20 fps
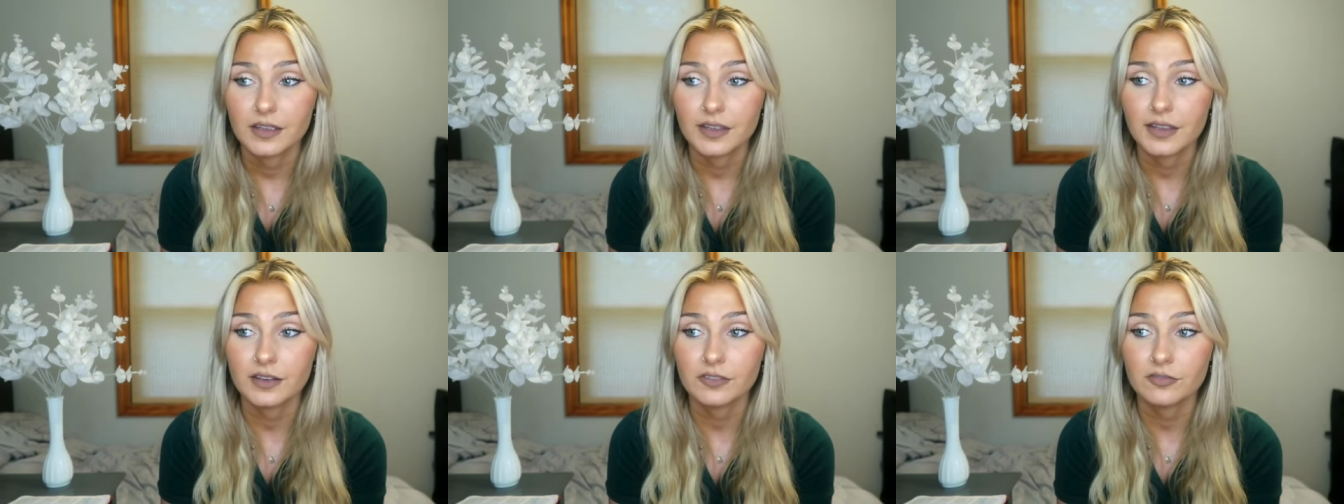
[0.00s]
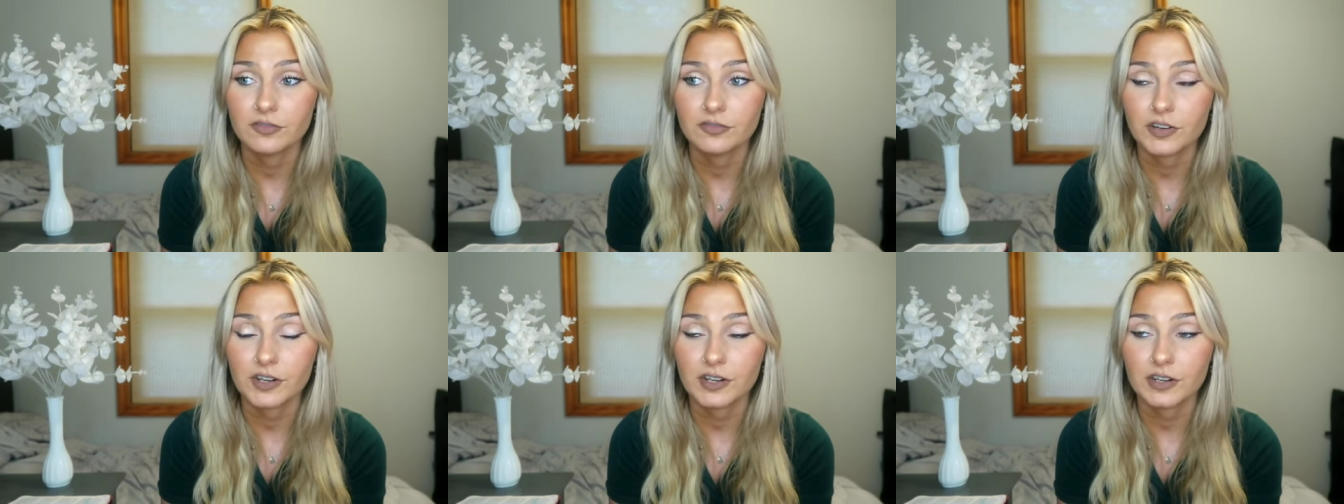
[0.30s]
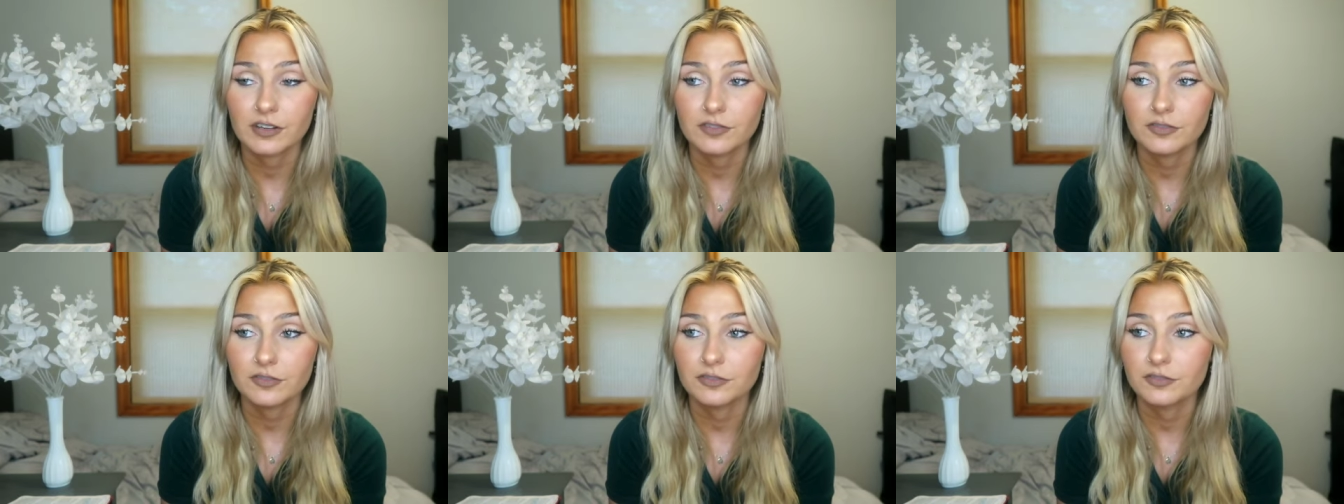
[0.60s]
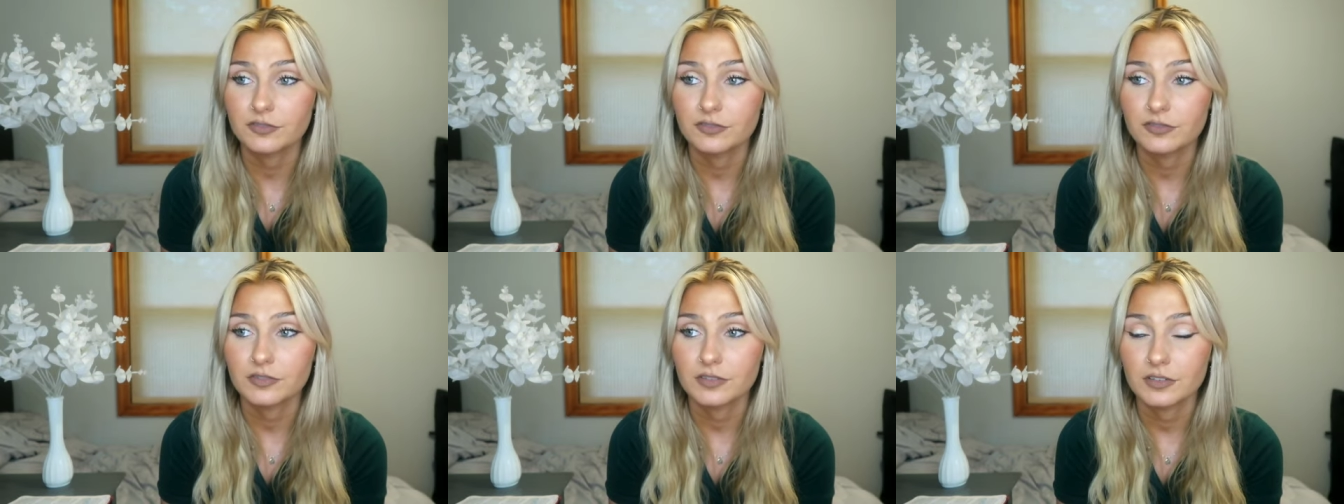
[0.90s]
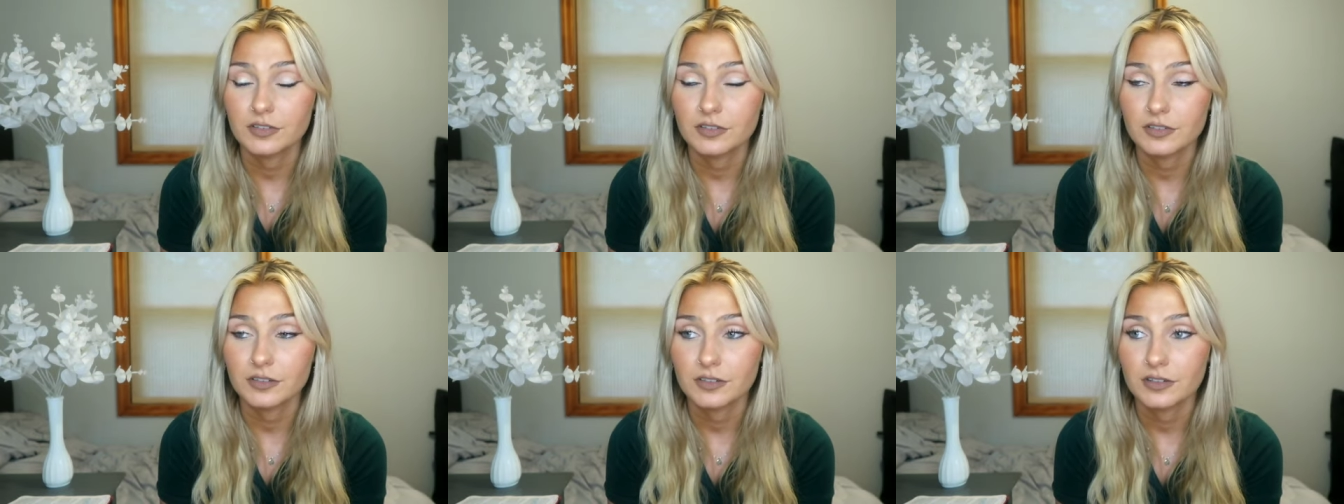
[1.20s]
in front of
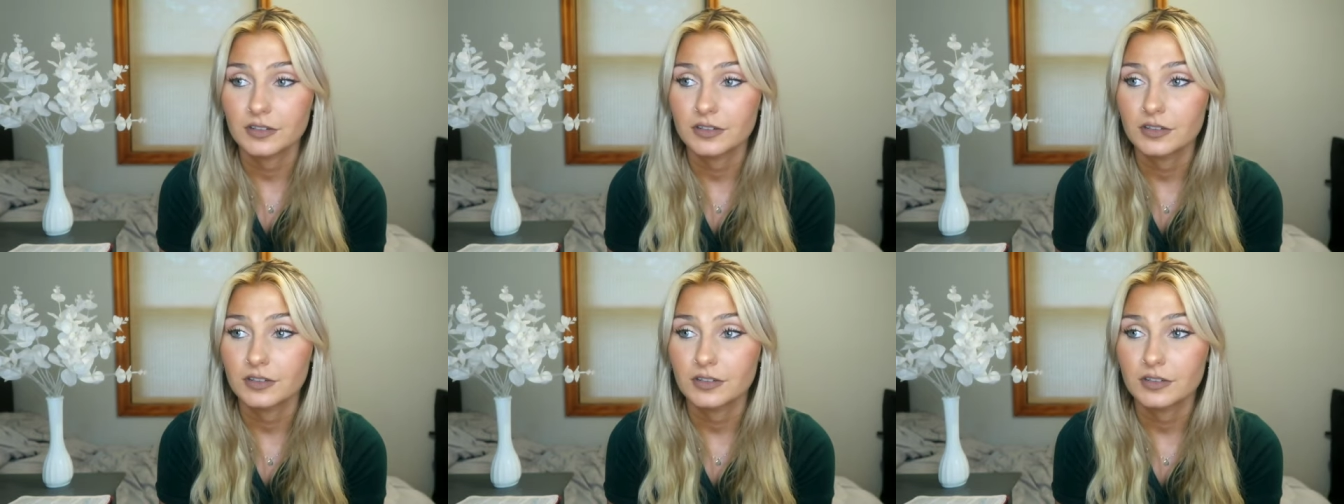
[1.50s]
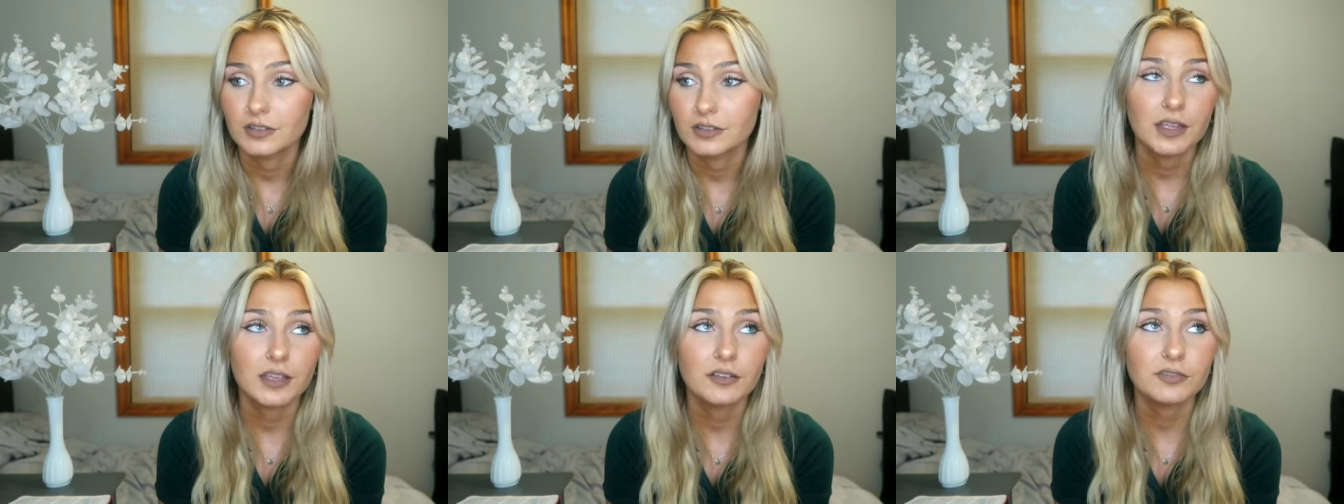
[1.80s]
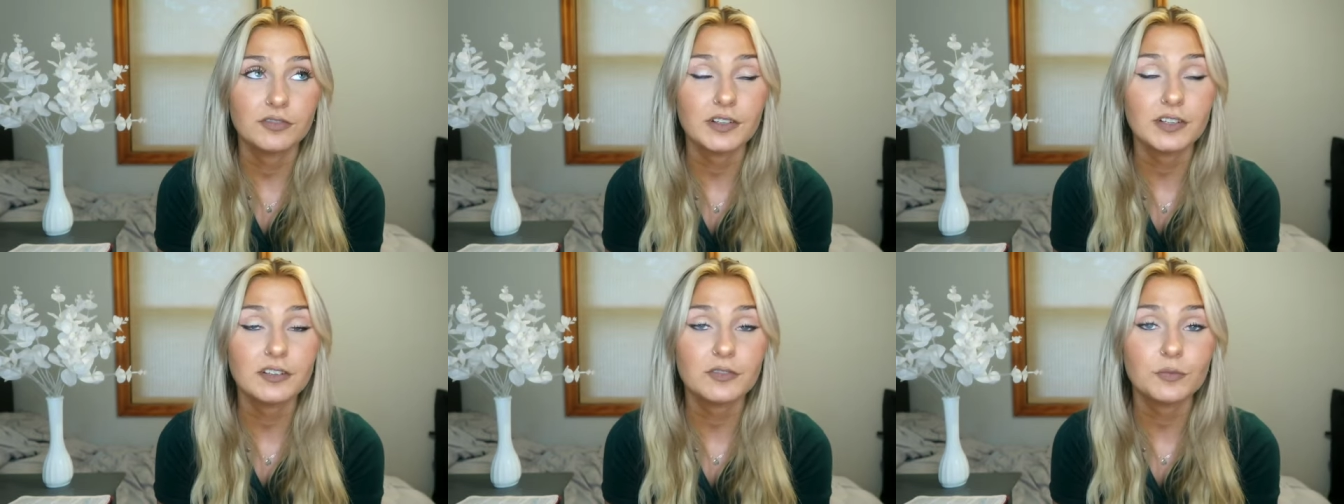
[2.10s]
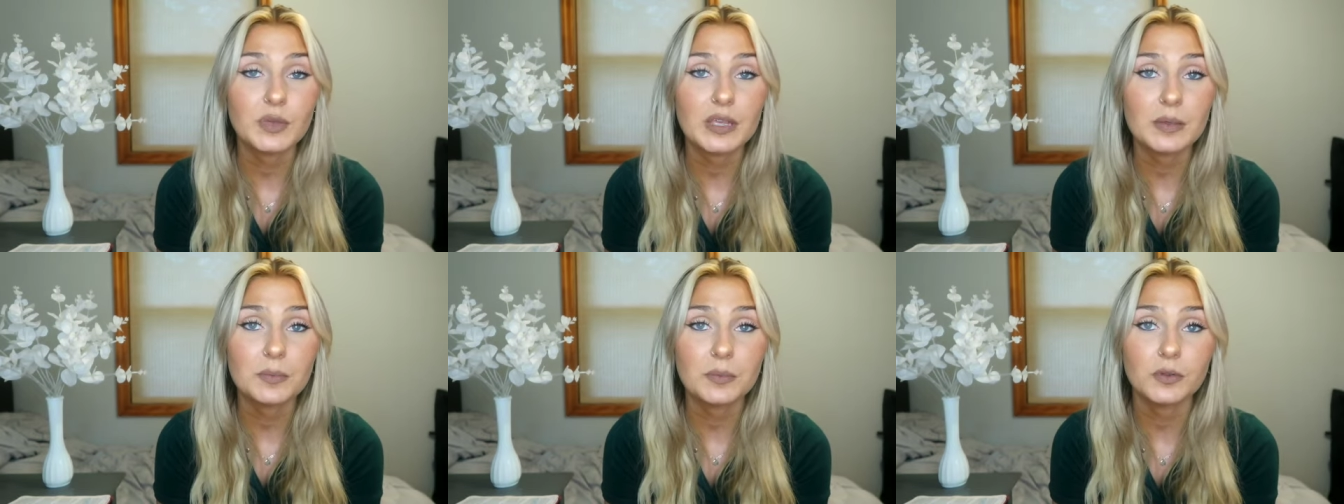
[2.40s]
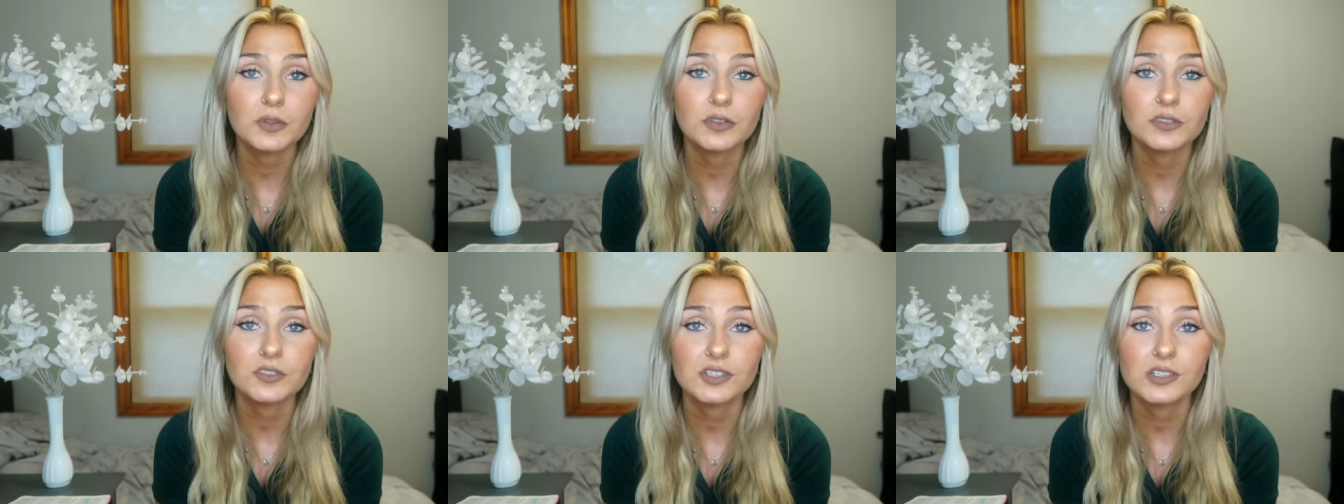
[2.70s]
in front of
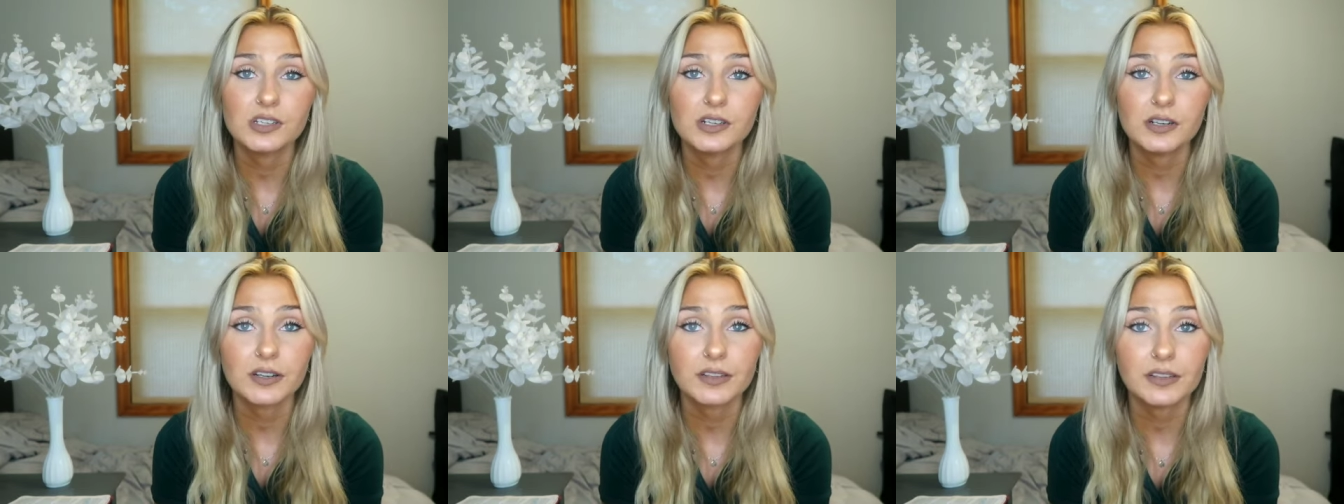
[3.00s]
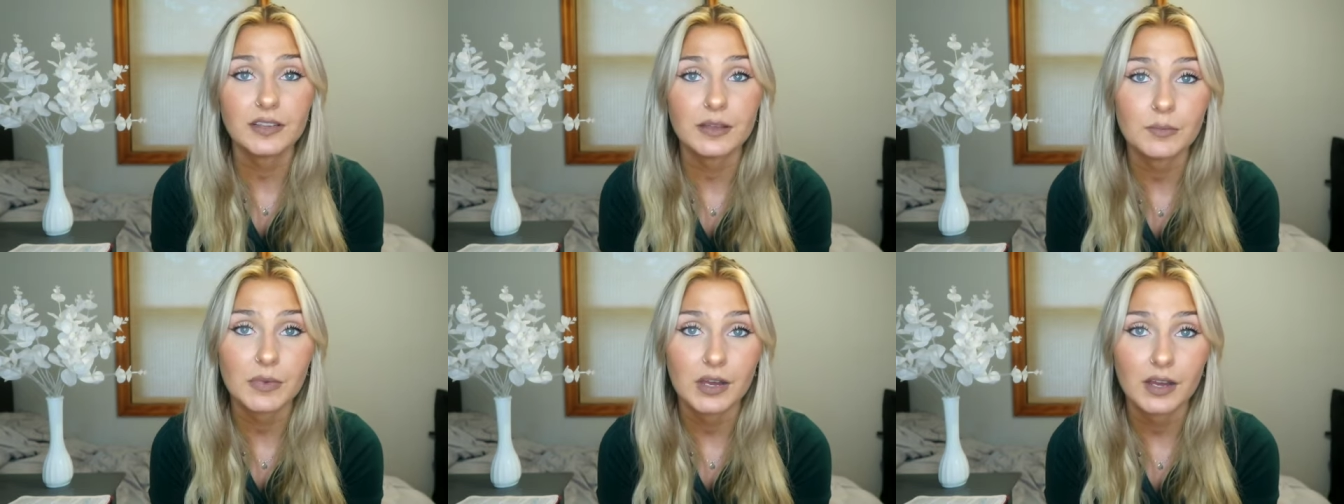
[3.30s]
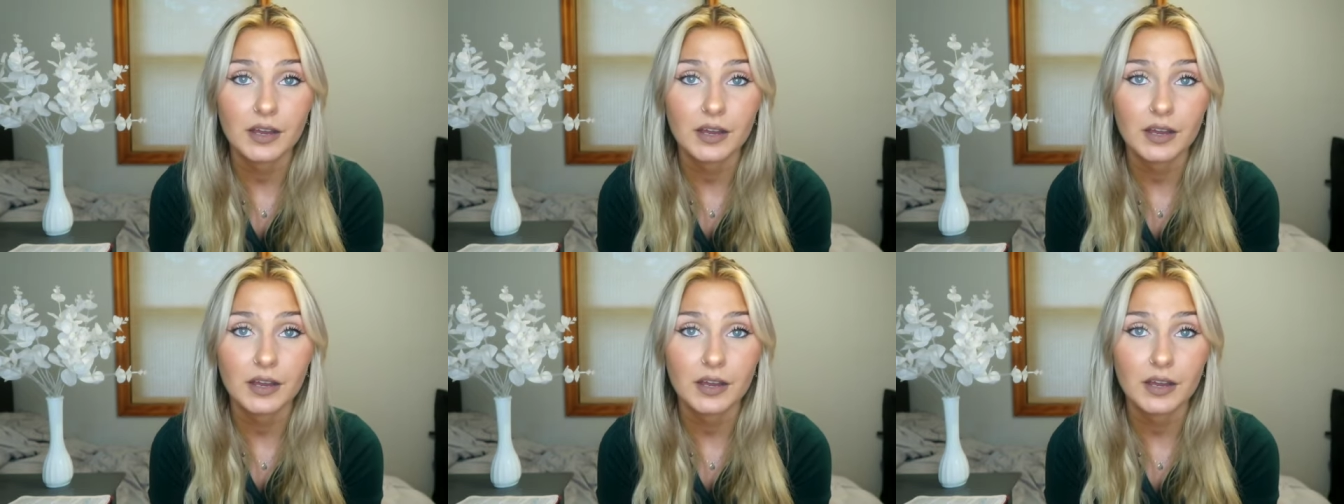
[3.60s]
people cheering them